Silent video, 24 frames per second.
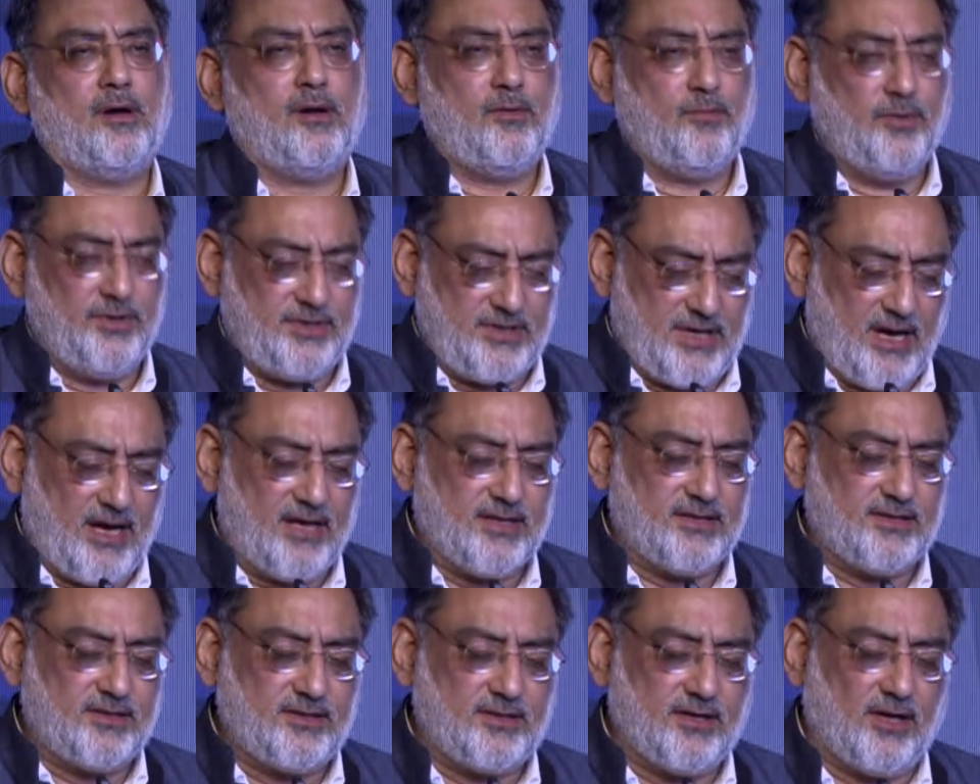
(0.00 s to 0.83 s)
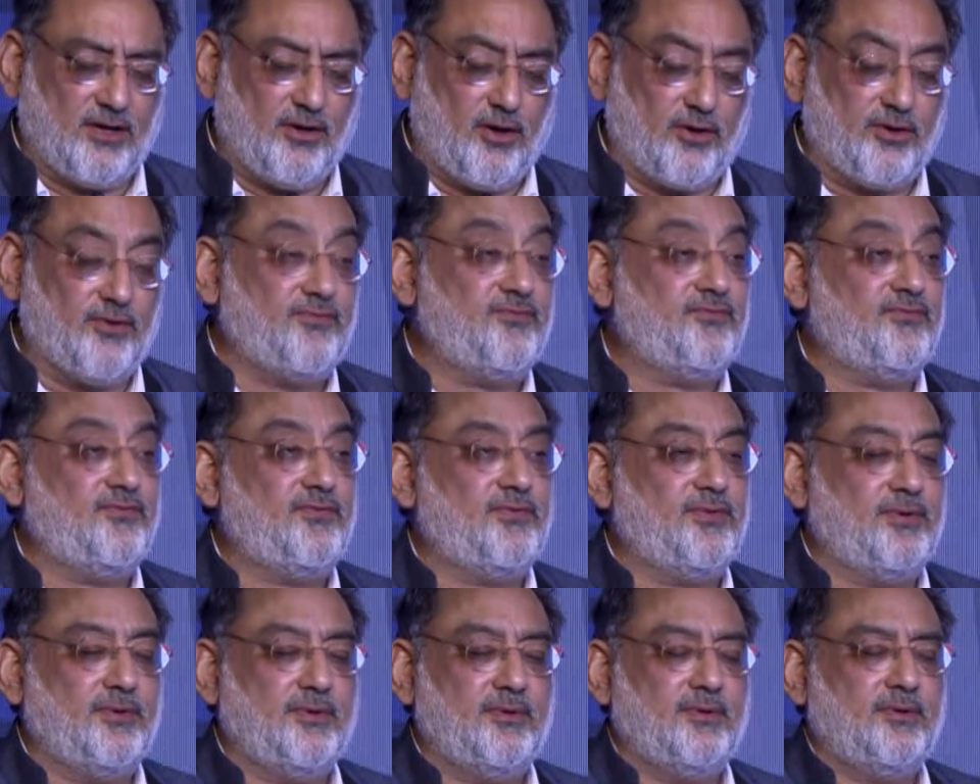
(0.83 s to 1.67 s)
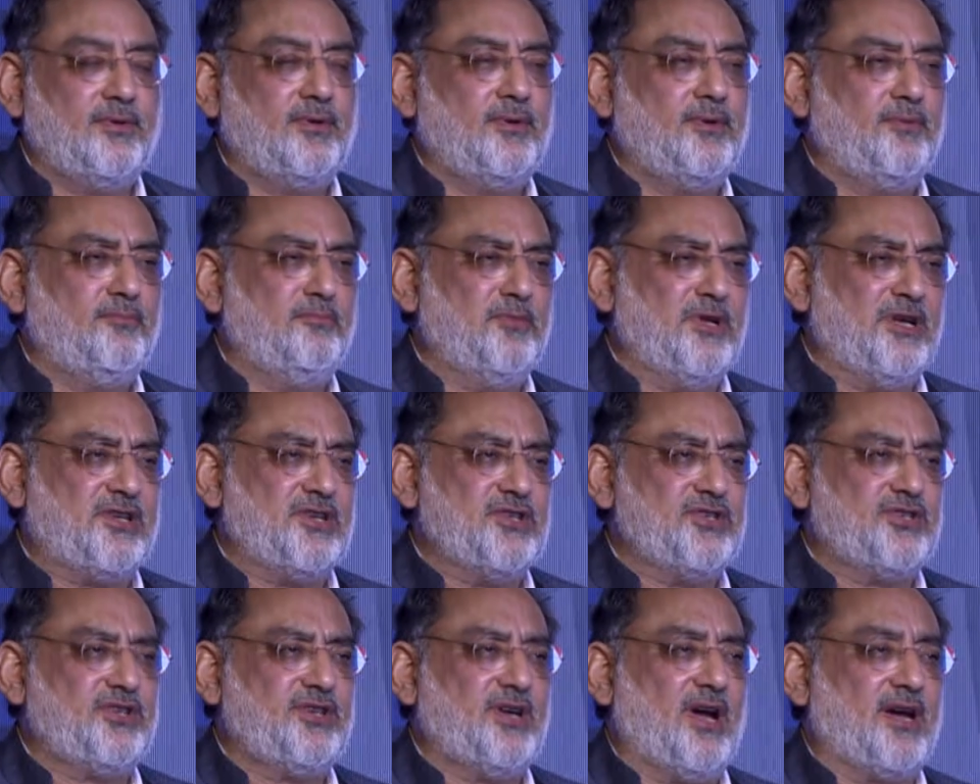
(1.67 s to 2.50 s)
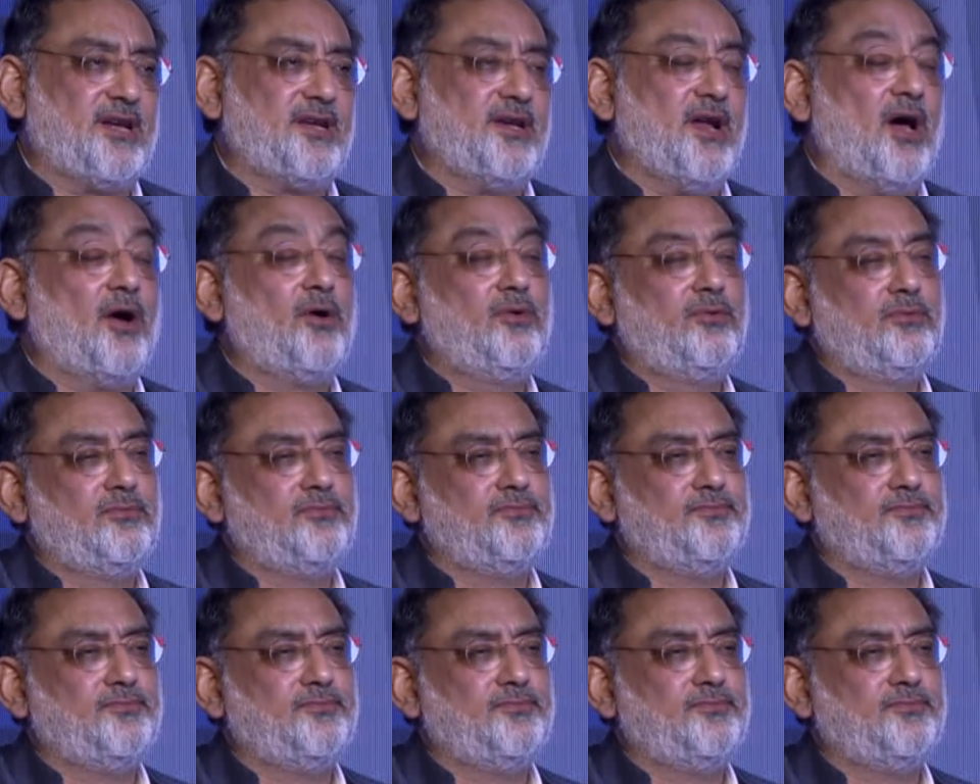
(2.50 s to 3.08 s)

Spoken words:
which has a lot of militancy right now.